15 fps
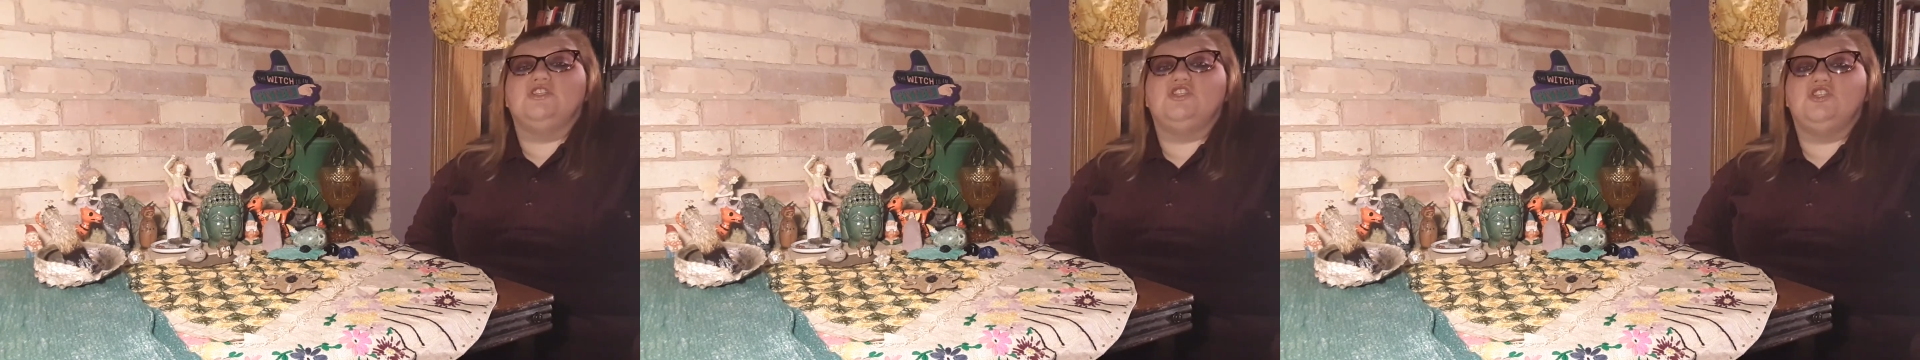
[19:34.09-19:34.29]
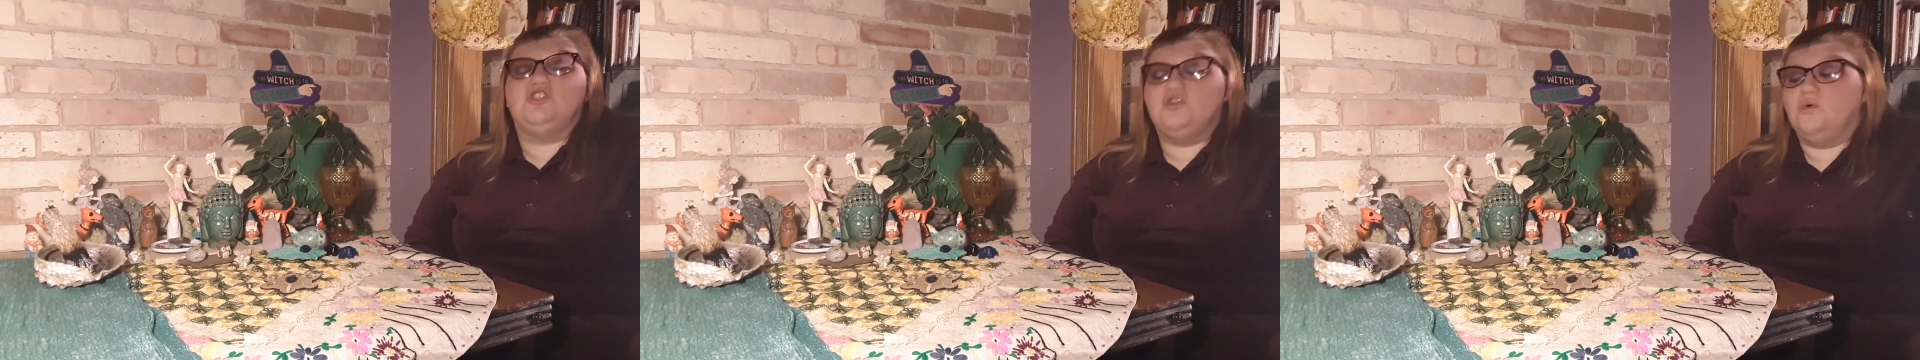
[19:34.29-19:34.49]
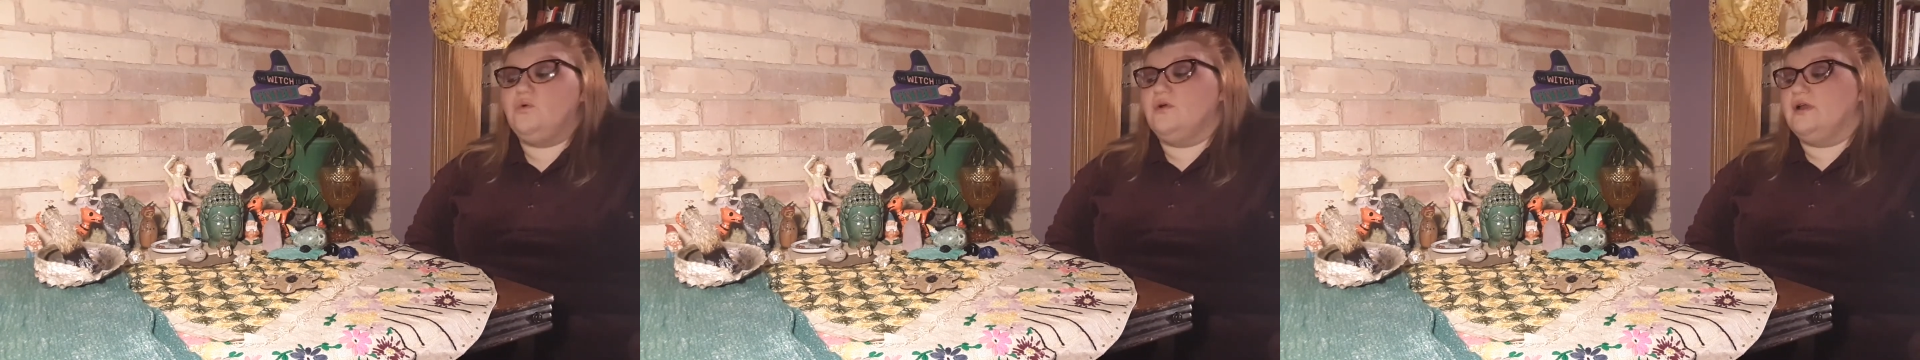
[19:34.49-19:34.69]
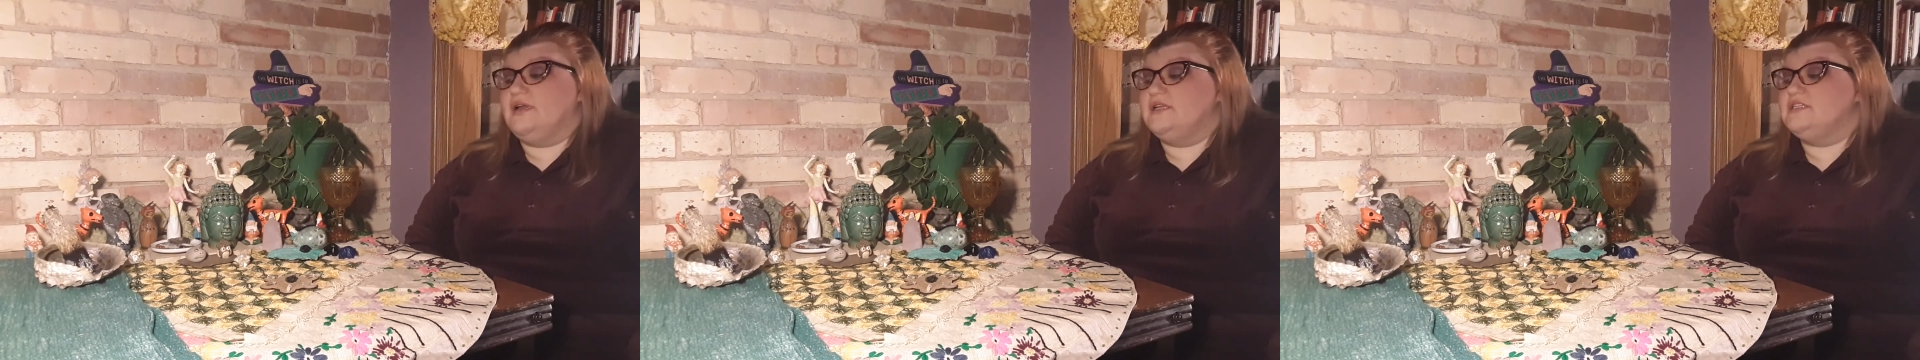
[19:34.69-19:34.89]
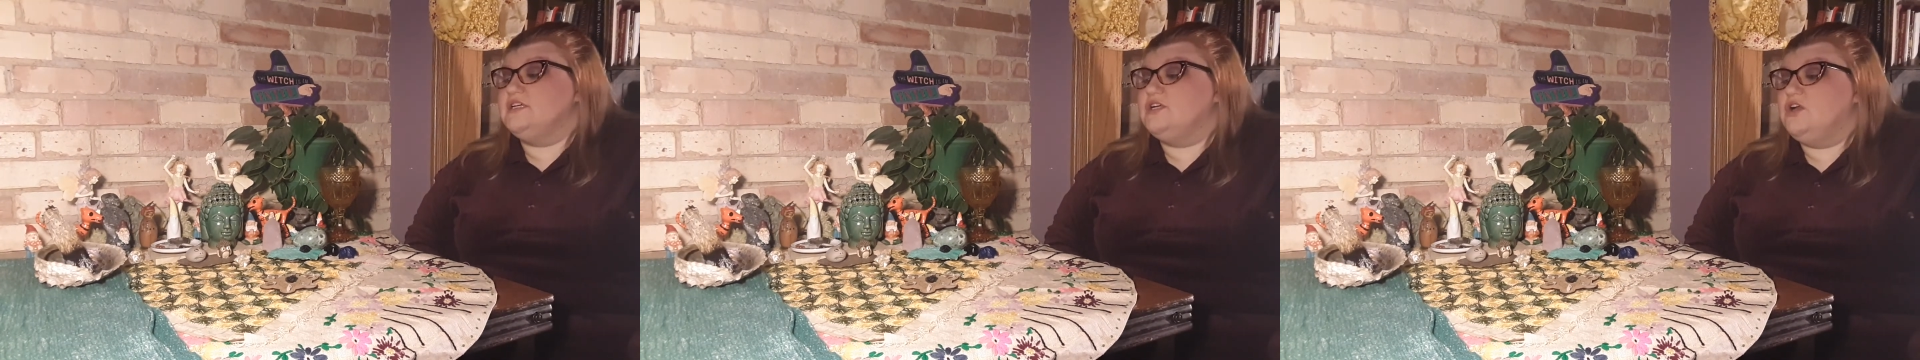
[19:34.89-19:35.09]
story
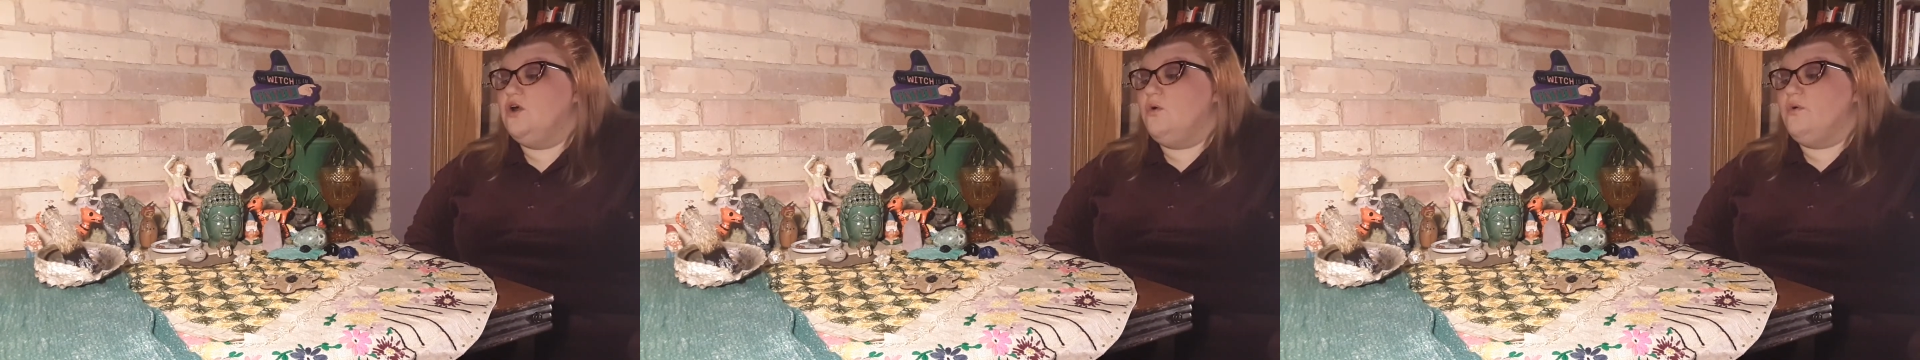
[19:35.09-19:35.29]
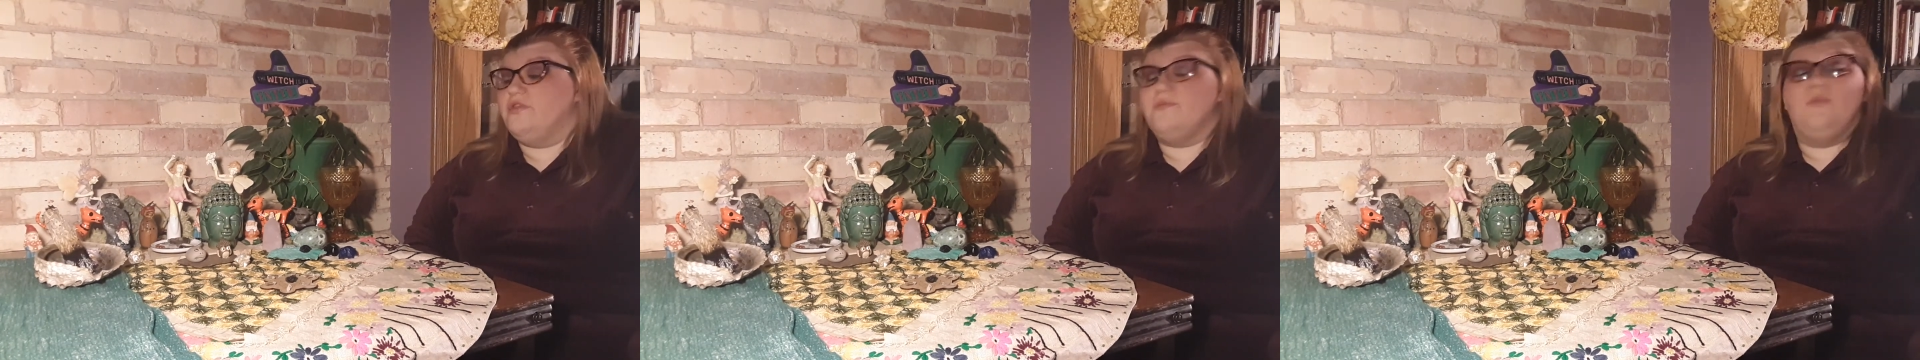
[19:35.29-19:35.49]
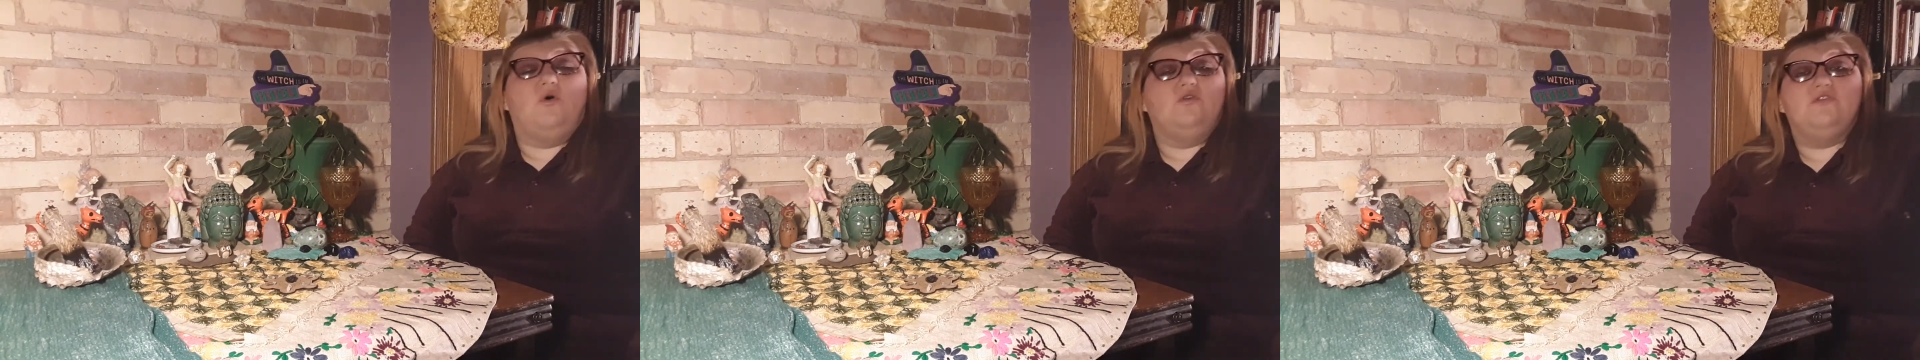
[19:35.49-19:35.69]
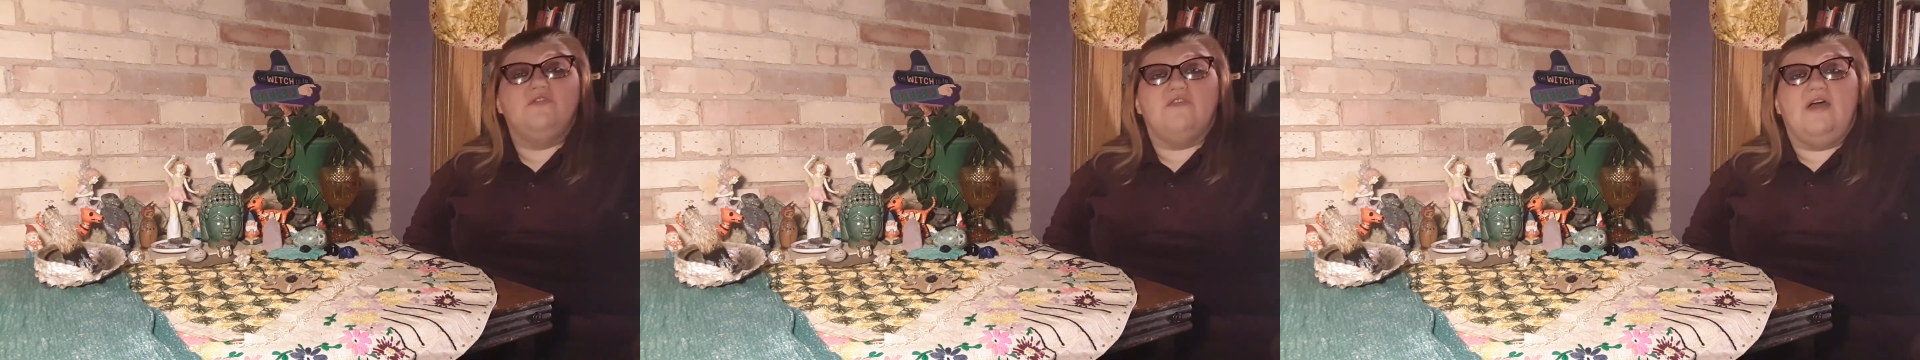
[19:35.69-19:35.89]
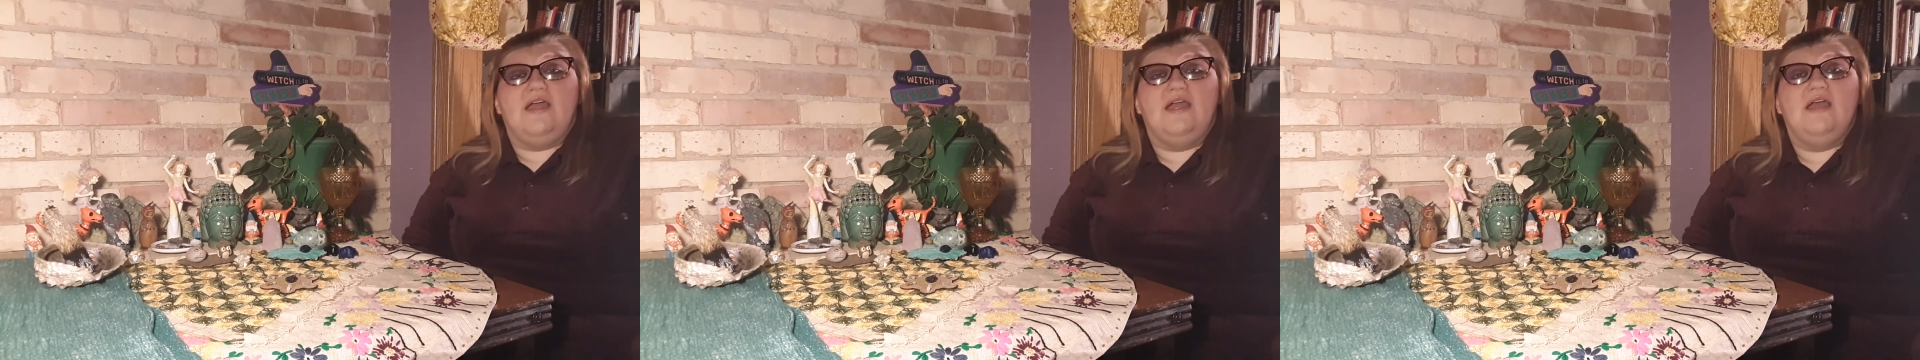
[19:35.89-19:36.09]
to go with
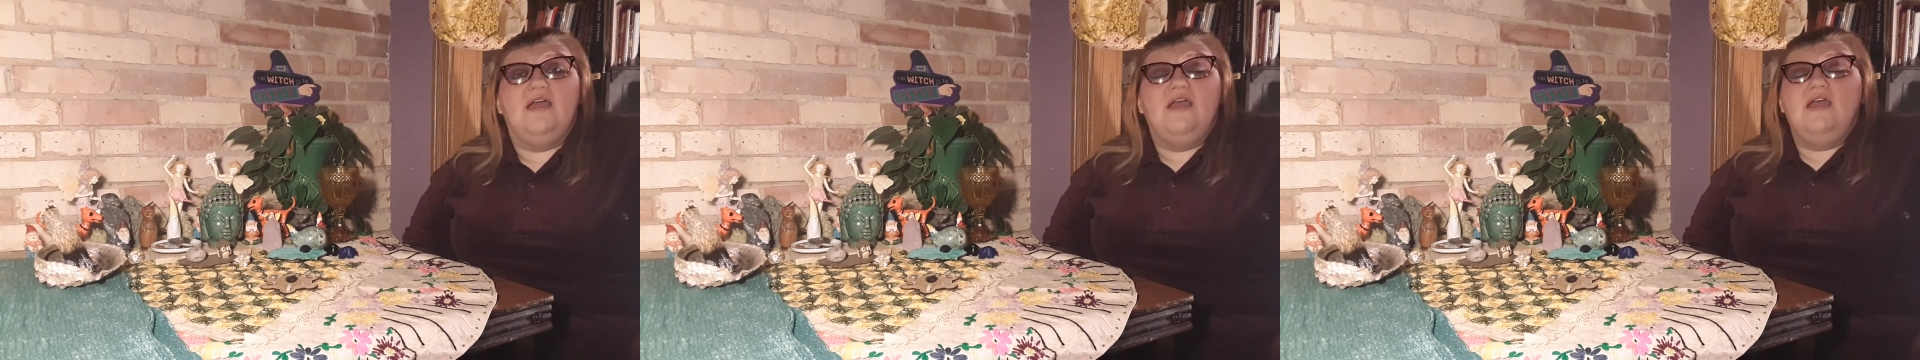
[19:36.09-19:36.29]
Moldavite.